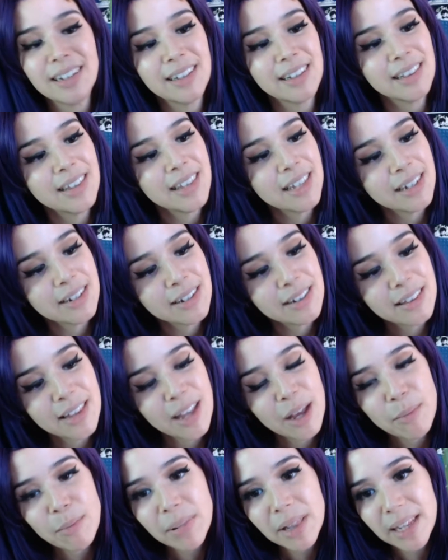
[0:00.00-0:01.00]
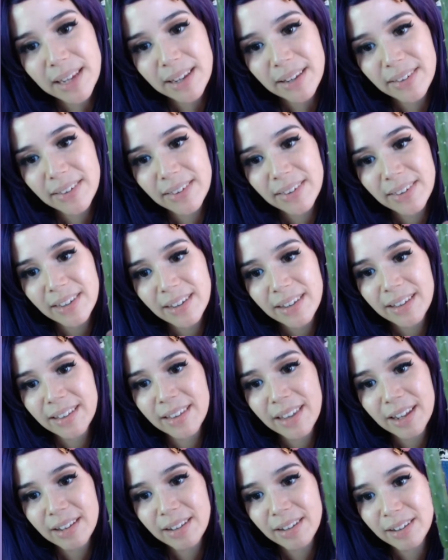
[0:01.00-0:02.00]
nubblies
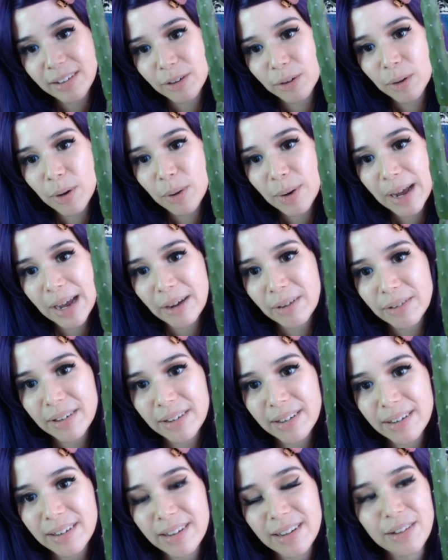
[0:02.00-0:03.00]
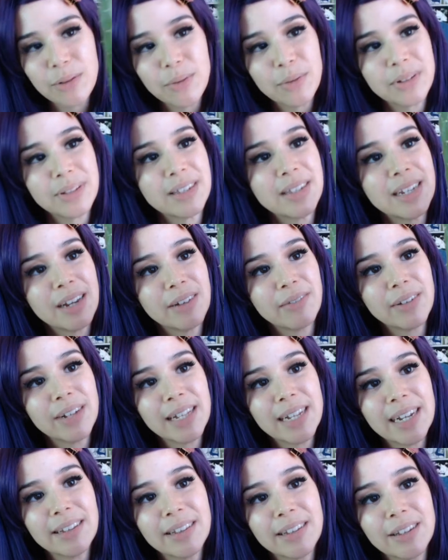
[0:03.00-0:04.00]
that grow out. And you can see it
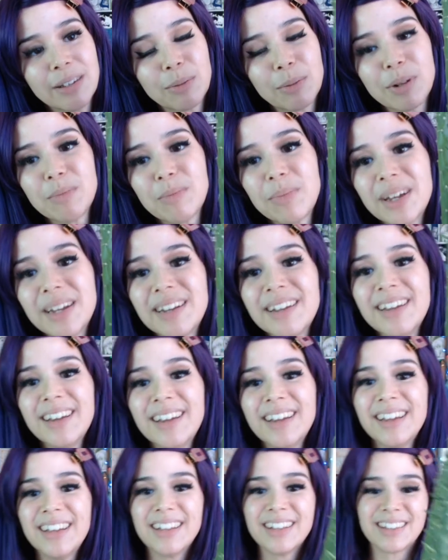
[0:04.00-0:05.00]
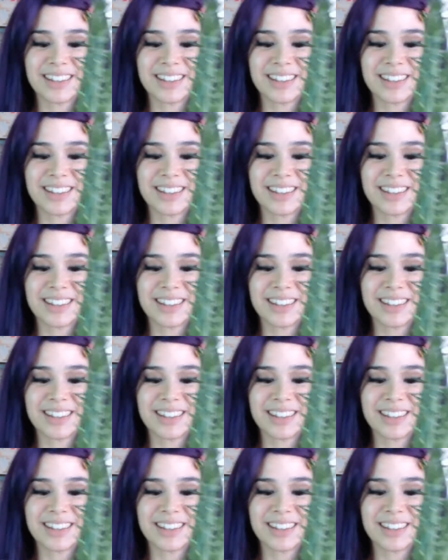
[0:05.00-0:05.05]
really on this one, but it's